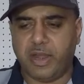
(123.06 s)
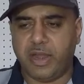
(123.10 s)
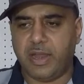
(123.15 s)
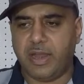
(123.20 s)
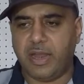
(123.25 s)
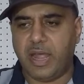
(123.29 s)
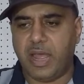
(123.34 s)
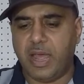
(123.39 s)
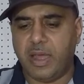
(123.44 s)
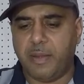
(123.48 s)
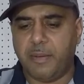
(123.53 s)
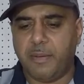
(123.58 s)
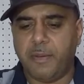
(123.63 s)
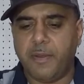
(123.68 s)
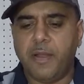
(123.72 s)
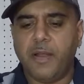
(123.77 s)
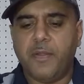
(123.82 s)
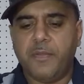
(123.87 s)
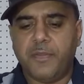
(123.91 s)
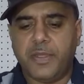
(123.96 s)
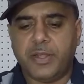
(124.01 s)

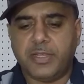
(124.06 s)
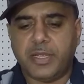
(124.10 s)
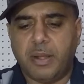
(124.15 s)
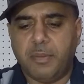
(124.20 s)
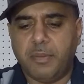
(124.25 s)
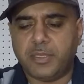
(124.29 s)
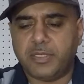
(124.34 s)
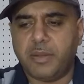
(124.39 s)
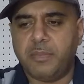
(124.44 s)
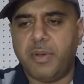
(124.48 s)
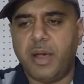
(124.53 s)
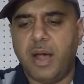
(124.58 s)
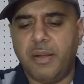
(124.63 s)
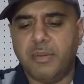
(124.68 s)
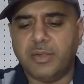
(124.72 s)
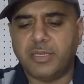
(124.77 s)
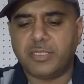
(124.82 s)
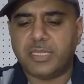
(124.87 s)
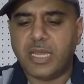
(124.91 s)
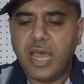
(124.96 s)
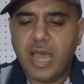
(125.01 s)
the doubles and
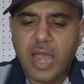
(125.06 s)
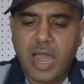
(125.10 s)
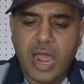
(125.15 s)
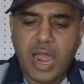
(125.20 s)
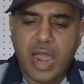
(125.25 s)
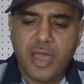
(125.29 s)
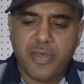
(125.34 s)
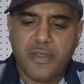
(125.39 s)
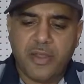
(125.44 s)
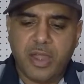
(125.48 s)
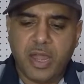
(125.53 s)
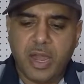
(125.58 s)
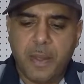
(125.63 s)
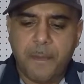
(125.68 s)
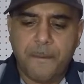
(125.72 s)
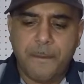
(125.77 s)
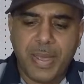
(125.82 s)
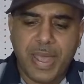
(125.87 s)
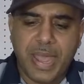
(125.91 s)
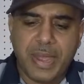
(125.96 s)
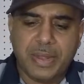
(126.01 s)
bubbles. Either
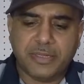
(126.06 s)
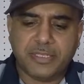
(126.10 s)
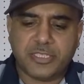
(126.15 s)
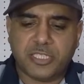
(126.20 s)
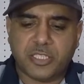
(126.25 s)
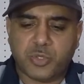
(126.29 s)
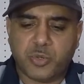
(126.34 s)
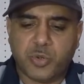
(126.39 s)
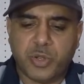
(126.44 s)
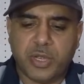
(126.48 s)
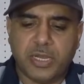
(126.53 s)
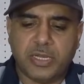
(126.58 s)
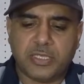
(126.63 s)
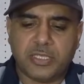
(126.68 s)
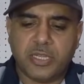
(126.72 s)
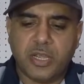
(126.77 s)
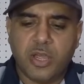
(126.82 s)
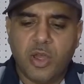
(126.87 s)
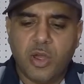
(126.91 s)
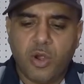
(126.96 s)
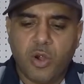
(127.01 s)
it bends,
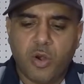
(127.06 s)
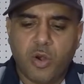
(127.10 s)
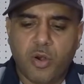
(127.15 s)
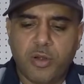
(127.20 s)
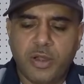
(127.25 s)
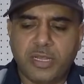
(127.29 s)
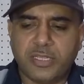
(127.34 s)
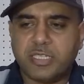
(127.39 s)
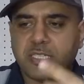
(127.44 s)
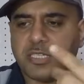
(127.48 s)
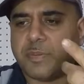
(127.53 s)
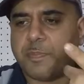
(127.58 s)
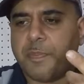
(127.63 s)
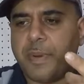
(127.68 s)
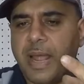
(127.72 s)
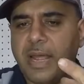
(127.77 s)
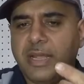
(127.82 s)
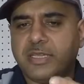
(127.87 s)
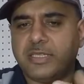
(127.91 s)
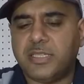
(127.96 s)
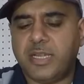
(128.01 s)
twists, or there's a
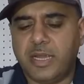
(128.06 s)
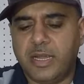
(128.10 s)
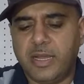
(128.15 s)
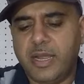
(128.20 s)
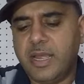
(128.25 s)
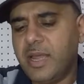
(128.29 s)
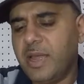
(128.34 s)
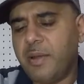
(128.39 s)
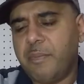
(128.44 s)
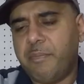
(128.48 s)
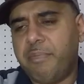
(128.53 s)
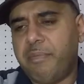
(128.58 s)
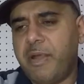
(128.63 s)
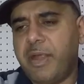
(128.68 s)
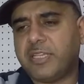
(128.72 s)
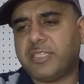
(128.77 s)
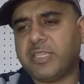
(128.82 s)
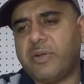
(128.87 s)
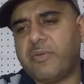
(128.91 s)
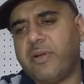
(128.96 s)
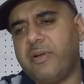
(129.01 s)
splice there.
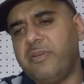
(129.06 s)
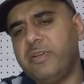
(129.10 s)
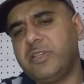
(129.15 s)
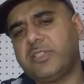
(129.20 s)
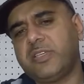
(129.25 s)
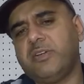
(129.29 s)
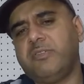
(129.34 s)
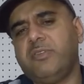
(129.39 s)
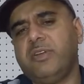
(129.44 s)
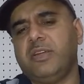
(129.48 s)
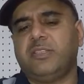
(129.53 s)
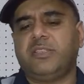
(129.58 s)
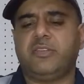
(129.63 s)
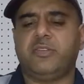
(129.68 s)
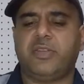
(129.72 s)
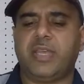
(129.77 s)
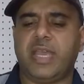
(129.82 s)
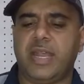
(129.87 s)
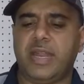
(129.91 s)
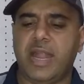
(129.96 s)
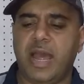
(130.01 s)
Brakes are very serious. You
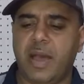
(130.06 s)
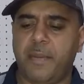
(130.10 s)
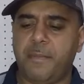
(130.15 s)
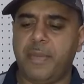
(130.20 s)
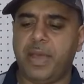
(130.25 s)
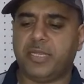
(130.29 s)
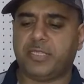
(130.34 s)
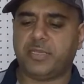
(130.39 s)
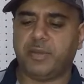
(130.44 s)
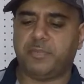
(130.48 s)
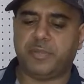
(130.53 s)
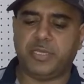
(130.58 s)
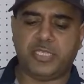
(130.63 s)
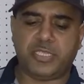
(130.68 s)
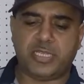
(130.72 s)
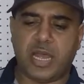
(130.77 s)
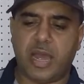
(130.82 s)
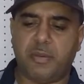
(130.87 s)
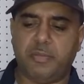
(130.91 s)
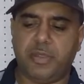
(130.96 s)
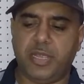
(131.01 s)
cannot mess up the
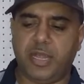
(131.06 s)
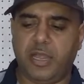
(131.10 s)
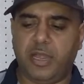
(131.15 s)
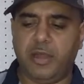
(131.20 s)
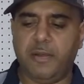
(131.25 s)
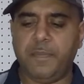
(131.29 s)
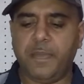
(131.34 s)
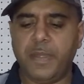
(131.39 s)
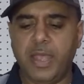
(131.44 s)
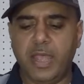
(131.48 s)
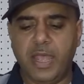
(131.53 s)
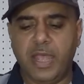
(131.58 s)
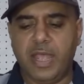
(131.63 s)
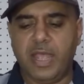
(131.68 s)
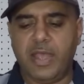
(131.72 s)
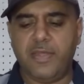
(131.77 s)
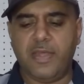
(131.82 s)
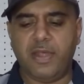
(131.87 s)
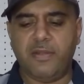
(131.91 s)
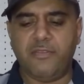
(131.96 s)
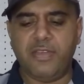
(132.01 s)
job there.
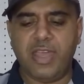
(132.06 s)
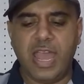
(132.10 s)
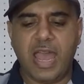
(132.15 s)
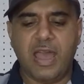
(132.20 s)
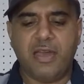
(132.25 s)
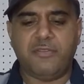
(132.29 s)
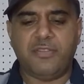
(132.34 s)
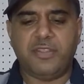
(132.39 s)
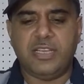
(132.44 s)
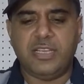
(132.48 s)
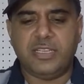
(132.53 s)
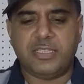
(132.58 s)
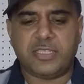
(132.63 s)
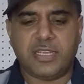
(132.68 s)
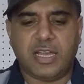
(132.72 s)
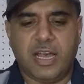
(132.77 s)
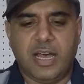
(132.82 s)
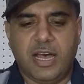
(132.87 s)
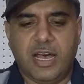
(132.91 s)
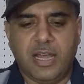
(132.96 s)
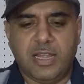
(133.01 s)
And then we have these
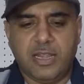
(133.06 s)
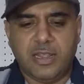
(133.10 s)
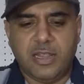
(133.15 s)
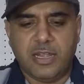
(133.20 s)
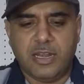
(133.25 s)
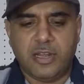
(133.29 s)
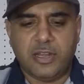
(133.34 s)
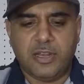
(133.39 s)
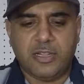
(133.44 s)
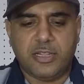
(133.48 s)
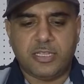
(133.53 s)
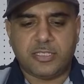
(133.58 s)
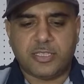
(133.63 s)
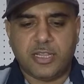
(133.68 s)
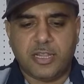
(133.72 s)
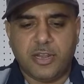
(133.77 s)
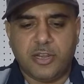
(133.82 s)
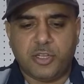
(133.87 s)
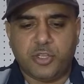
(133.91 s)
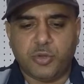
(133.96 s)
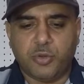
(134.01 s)
this
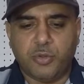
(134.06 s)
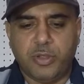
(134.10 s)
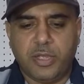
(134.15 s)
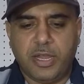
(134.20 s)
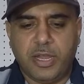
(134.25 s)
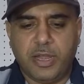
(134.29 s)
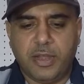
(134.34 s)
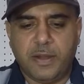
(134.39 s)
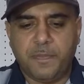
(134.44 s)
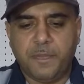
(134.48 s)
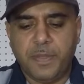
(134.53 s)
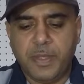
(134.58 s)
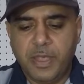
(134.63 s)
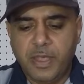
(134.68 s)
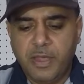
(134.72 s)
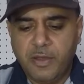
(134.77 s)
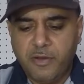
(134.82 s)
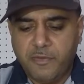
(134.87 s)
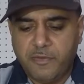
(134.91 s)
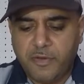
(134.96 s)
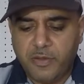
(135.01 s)
little tool here
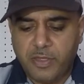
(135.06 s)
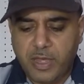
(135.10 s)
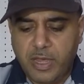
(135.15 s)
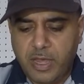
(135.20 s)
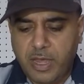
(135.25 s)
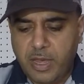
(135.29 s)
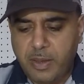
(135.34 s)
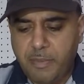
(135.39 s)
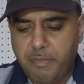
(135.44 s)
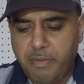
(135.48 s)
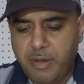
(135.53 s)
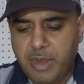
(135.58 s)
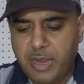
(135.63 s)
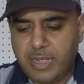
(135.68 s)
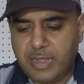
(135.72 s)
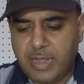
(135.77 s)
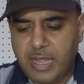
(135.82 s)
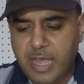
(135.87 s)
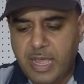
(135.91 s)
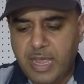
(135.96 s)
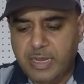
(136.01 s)
for the brake
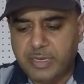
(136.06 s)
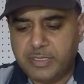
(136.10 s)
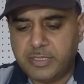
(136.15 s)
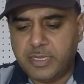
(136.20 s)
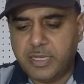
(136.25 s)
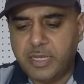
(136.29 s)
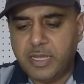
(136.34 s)
lines,